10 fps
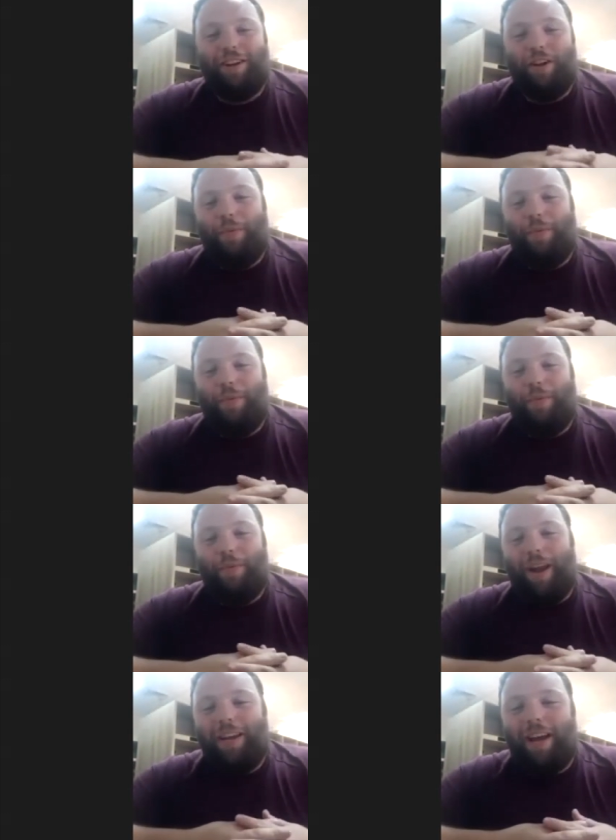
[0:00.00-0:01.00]
But
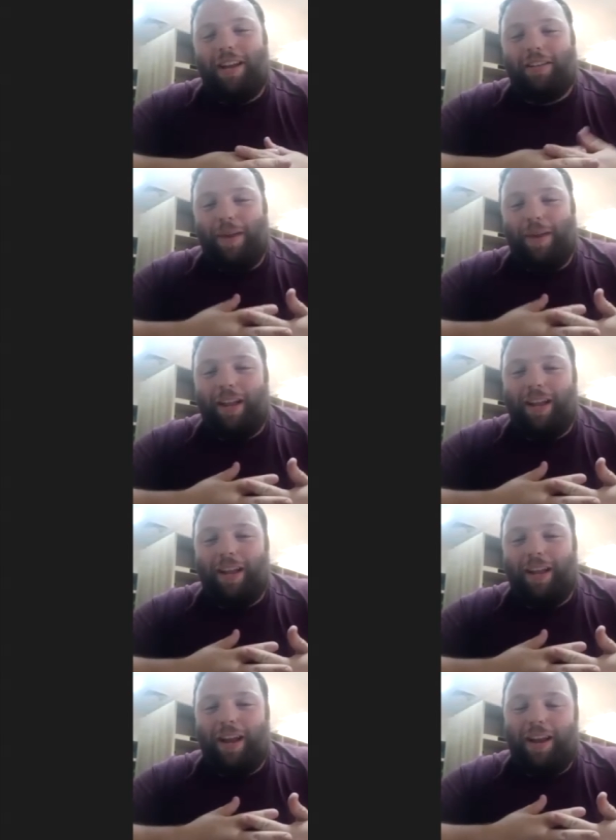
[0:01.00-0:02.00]
I decided to make
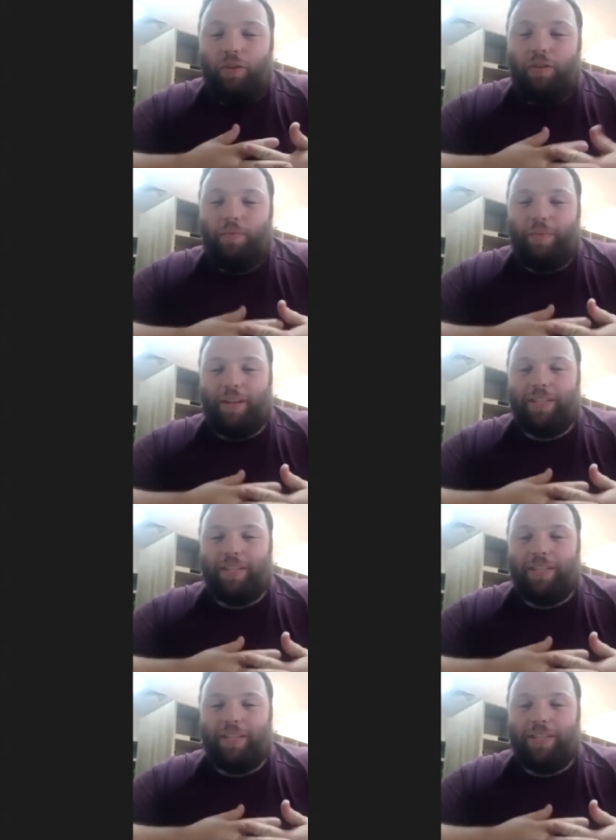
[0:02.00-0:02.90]
Aliyah now because I